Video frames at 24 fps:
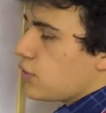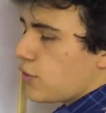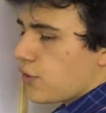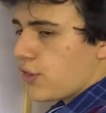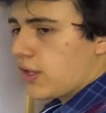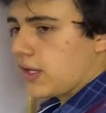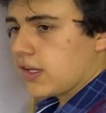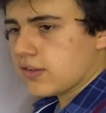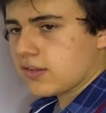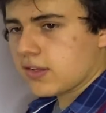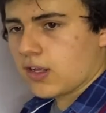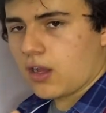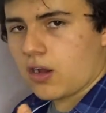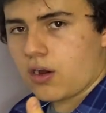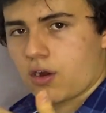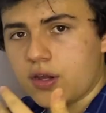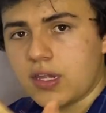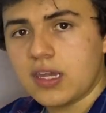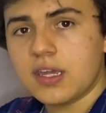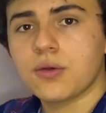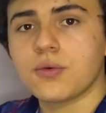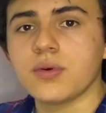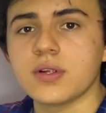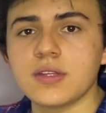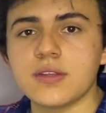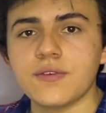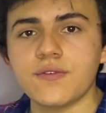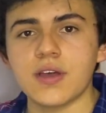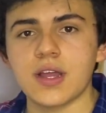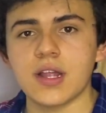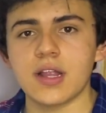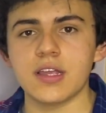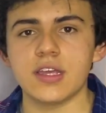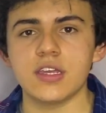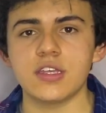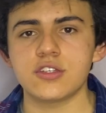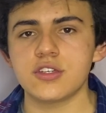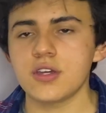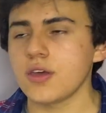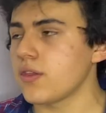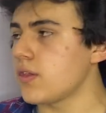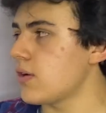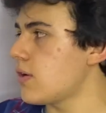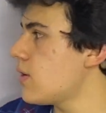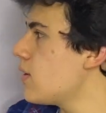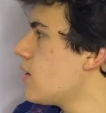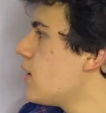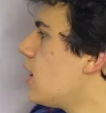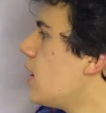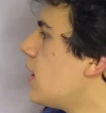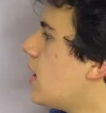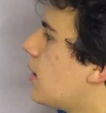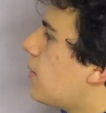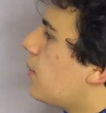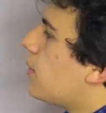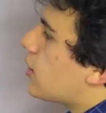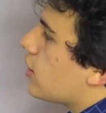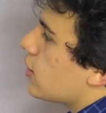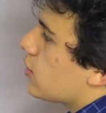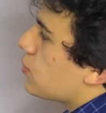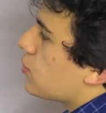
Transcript: things that are equal dividing each other, because,